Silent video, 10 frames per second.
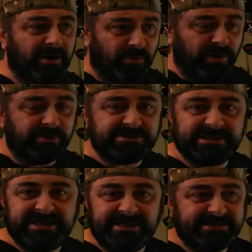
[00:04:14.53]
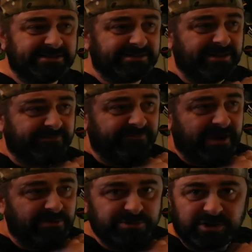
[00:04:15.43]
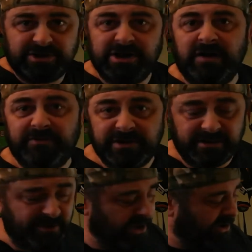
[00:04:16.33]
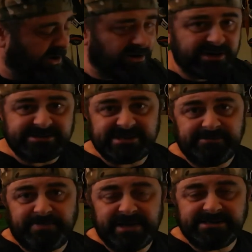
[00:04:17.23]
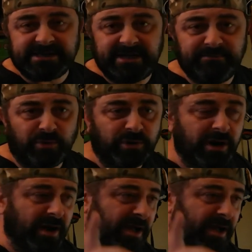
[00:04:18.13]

When I was a kid, the flowers were covered in them. I hardly see bees anymore.